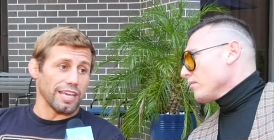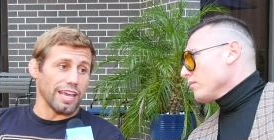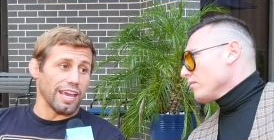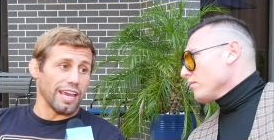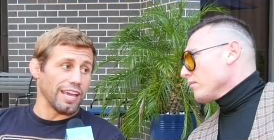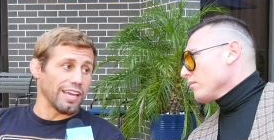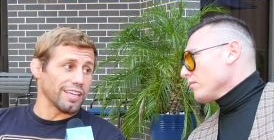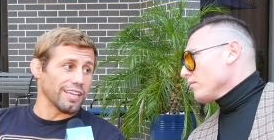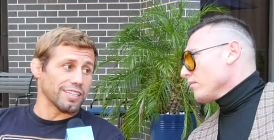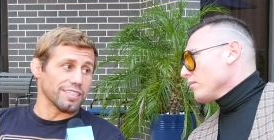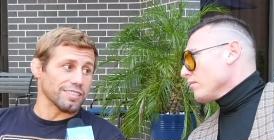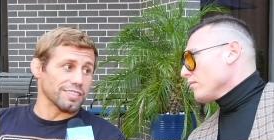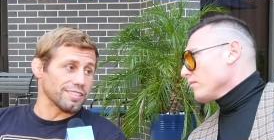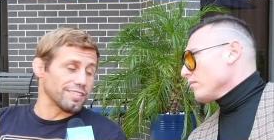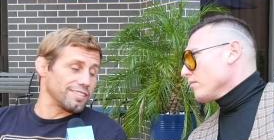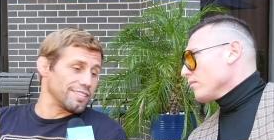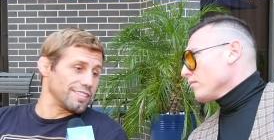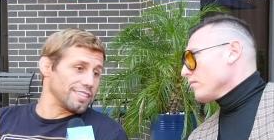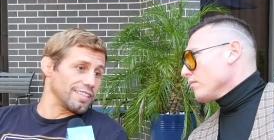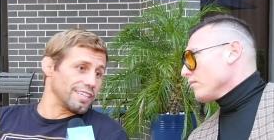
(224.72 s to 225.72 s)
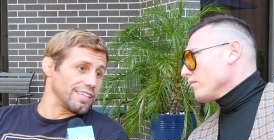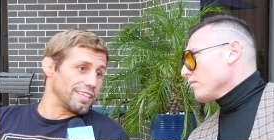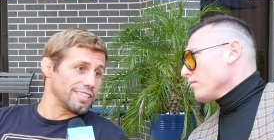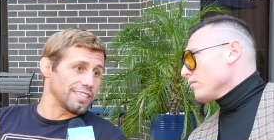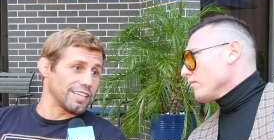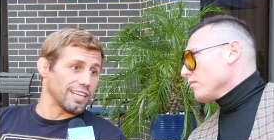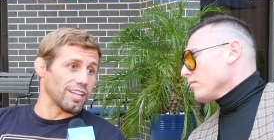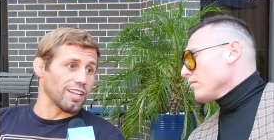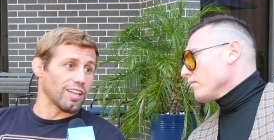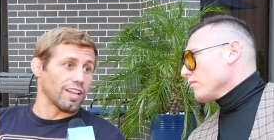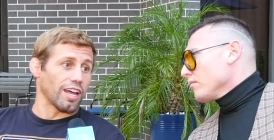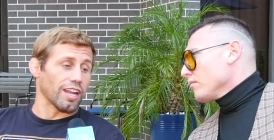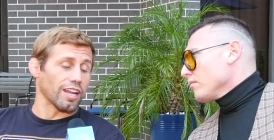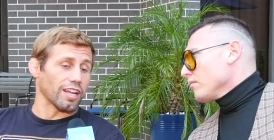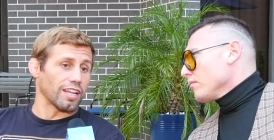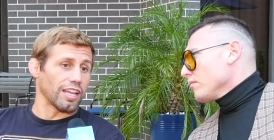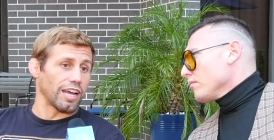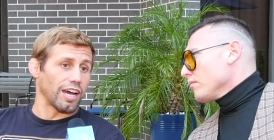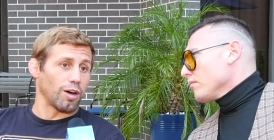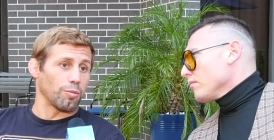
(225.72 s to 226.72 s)
Speaker 1: to hate because... he's getting a lot
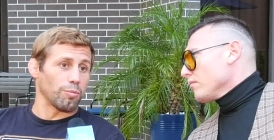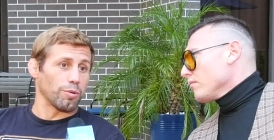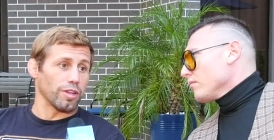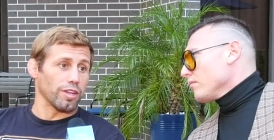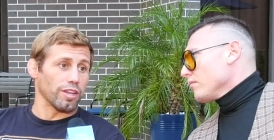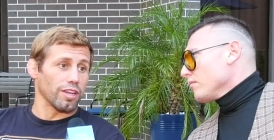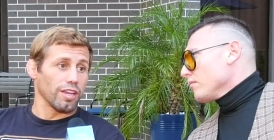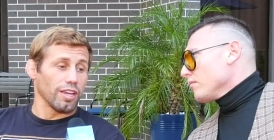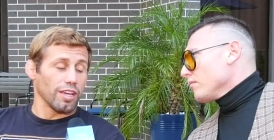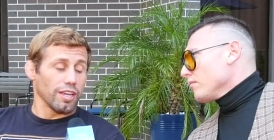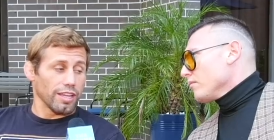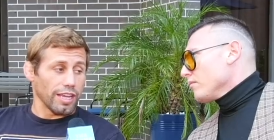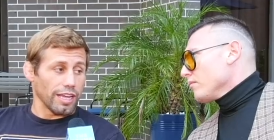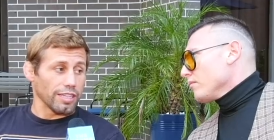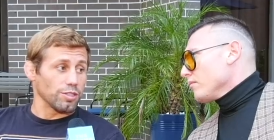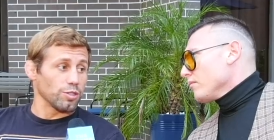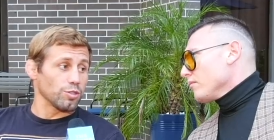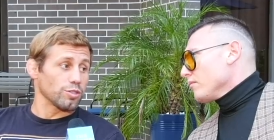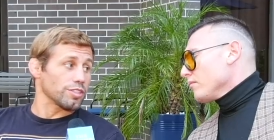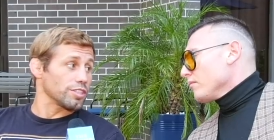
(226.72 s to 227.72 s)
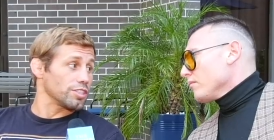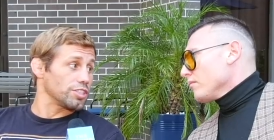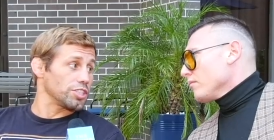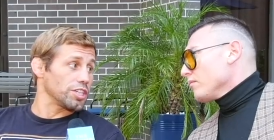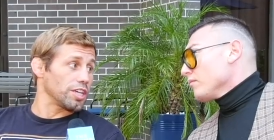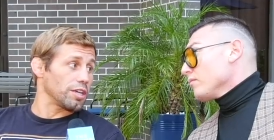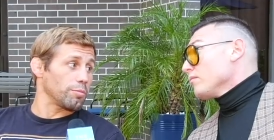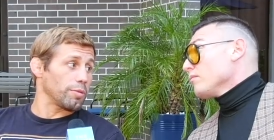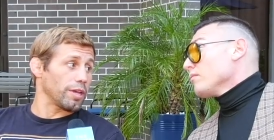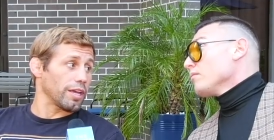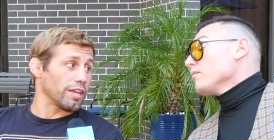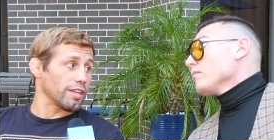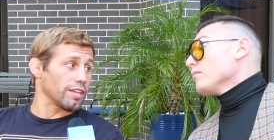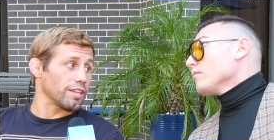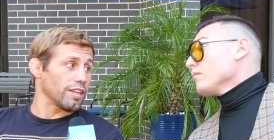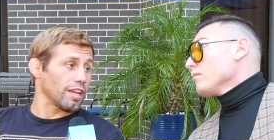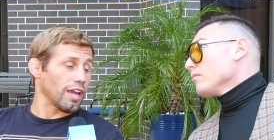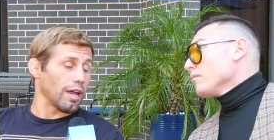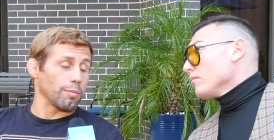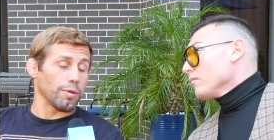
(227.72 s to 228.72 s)
of clout, but that dude's legit,
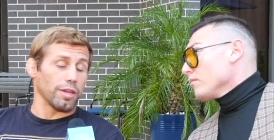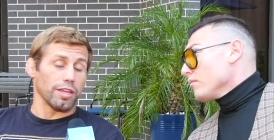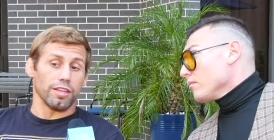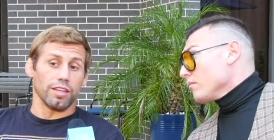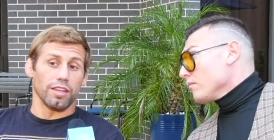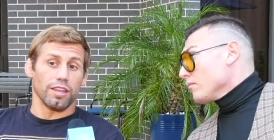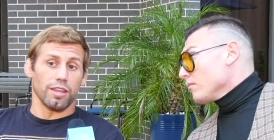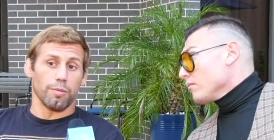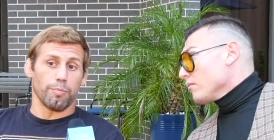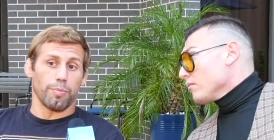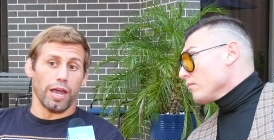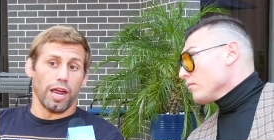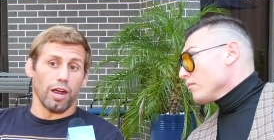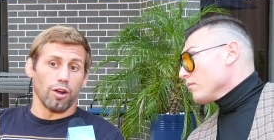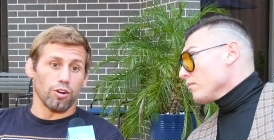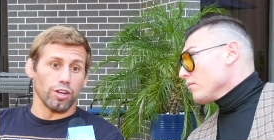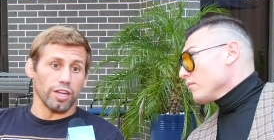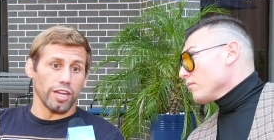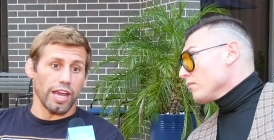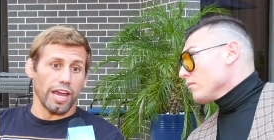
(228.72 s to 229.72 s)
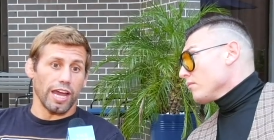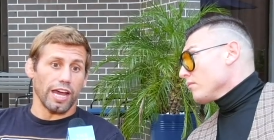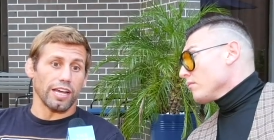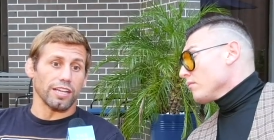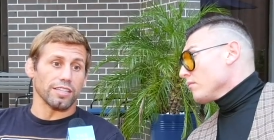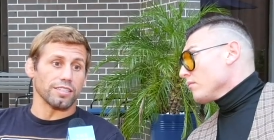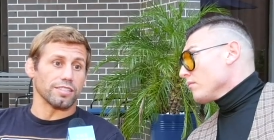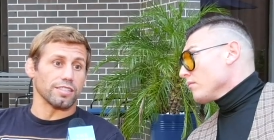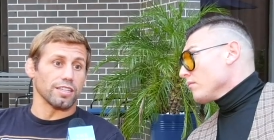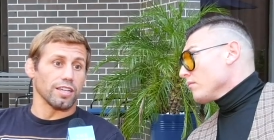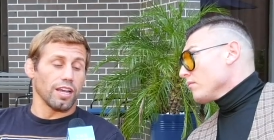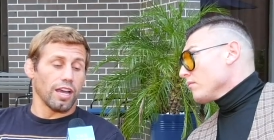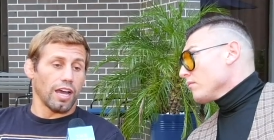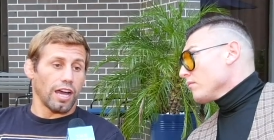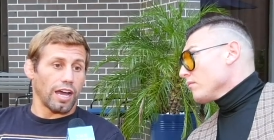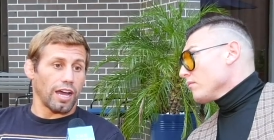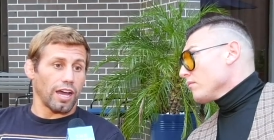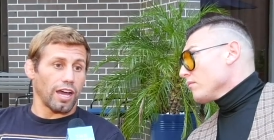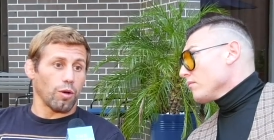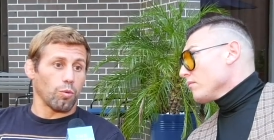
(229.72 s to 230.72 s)
man. I mean, the power he has.
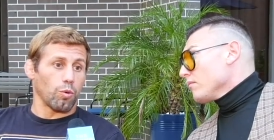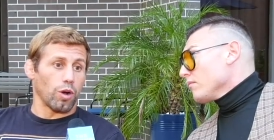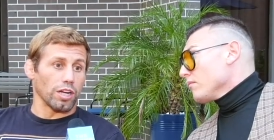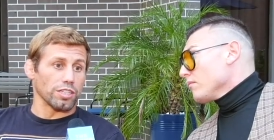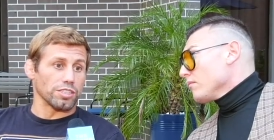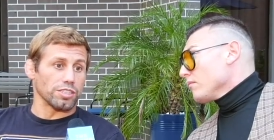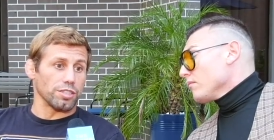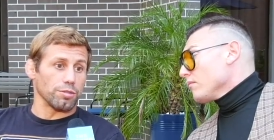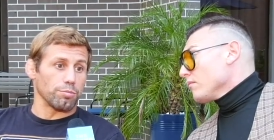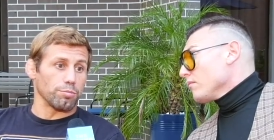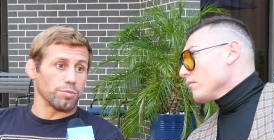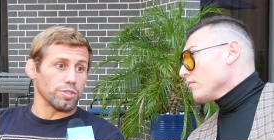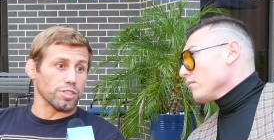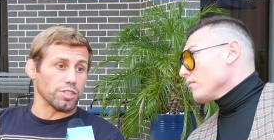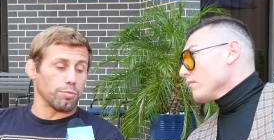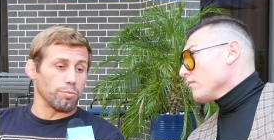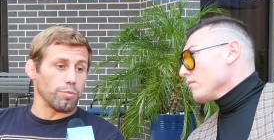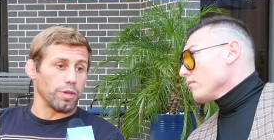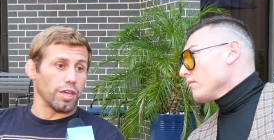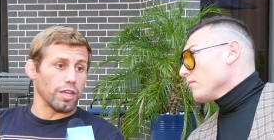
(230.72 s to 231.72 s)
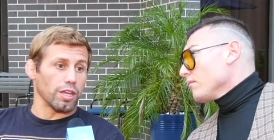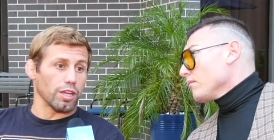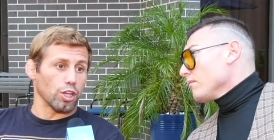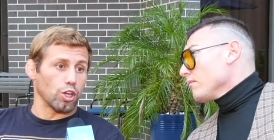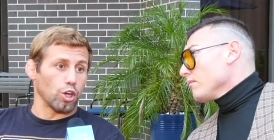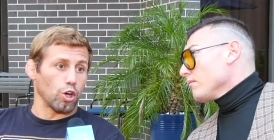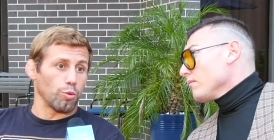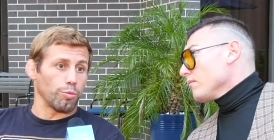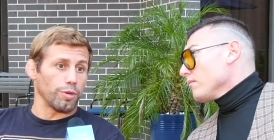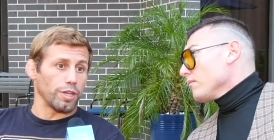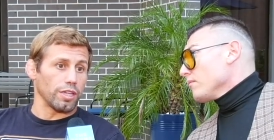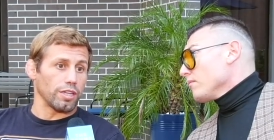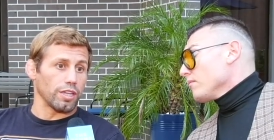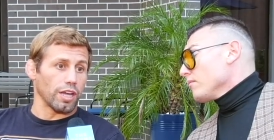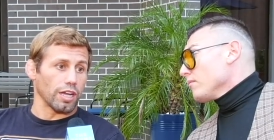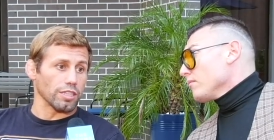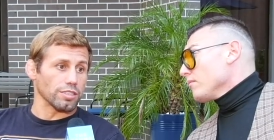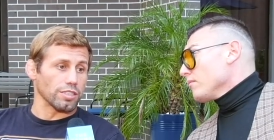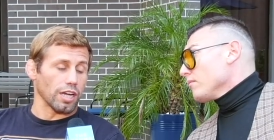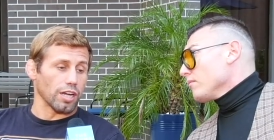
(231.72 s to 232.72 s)
I, I watched him submit Gomi,
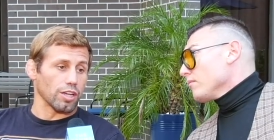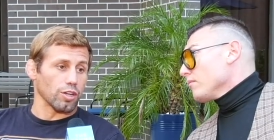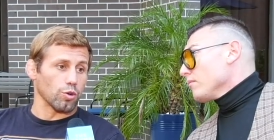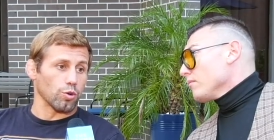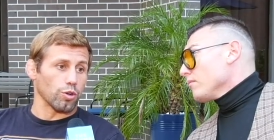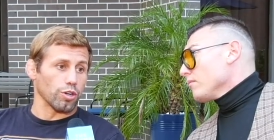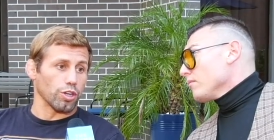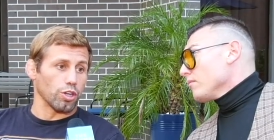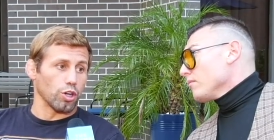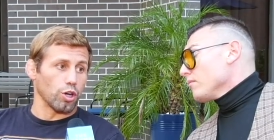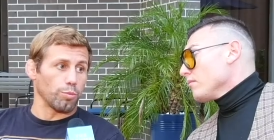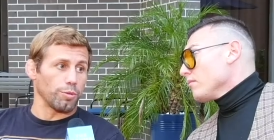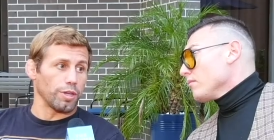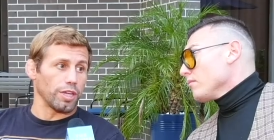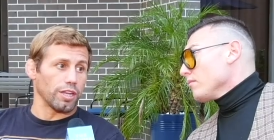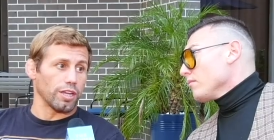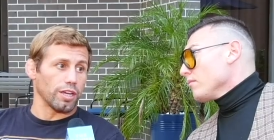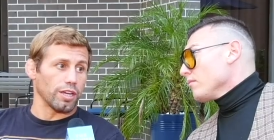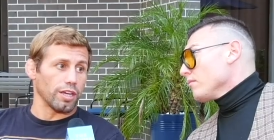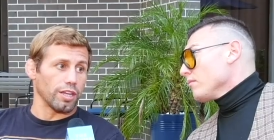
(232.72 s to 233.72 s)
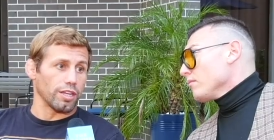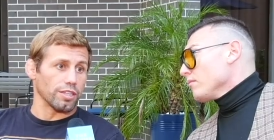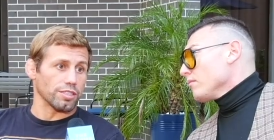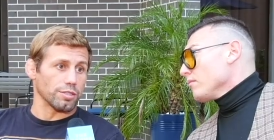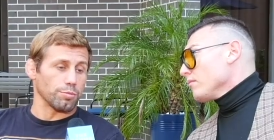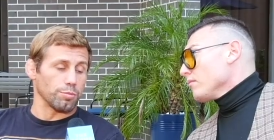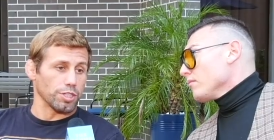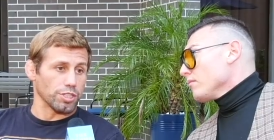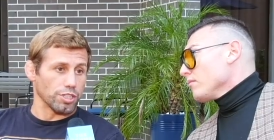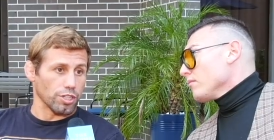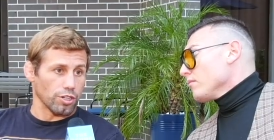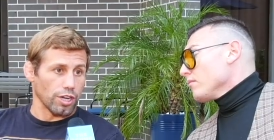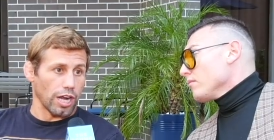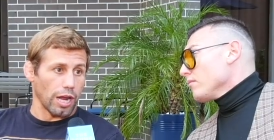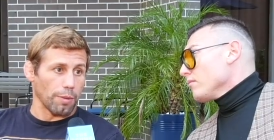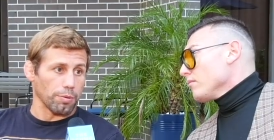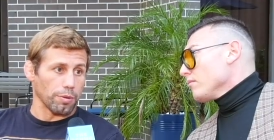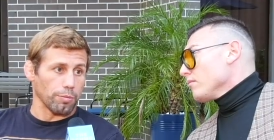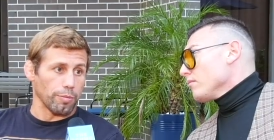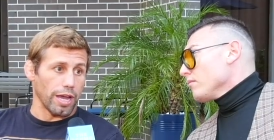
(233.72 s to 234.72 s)
not Takenori Gomi, in a, in a submission
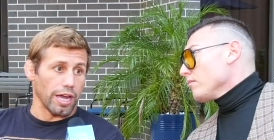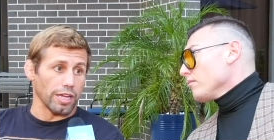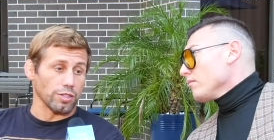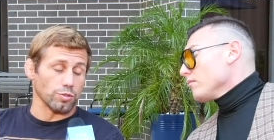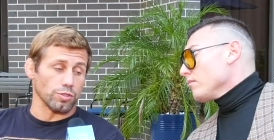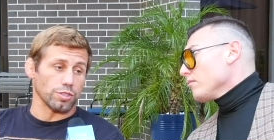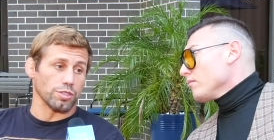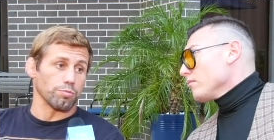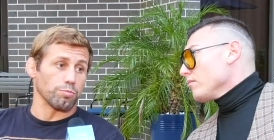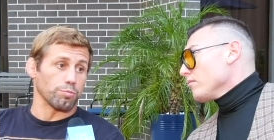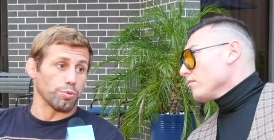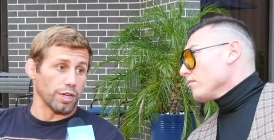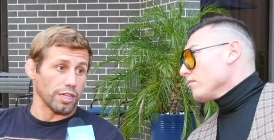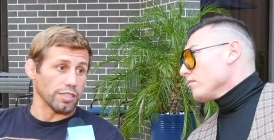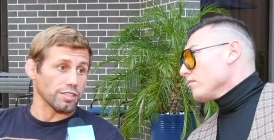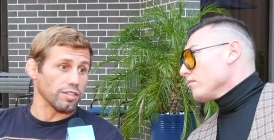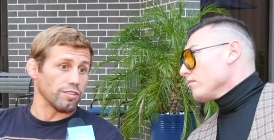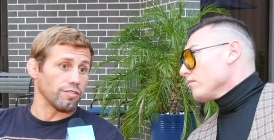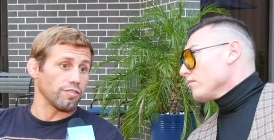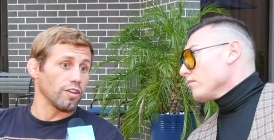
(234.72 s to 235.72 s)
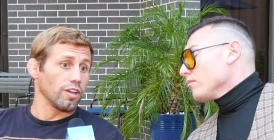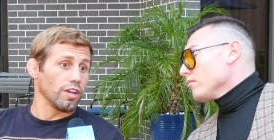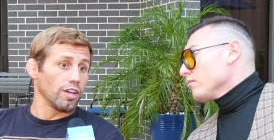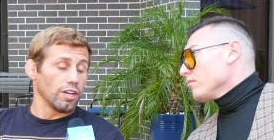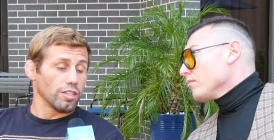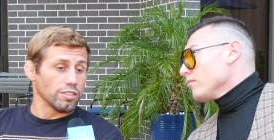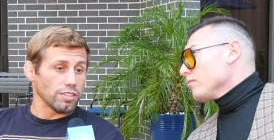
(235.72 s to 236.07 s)
grappling match. It was impressive.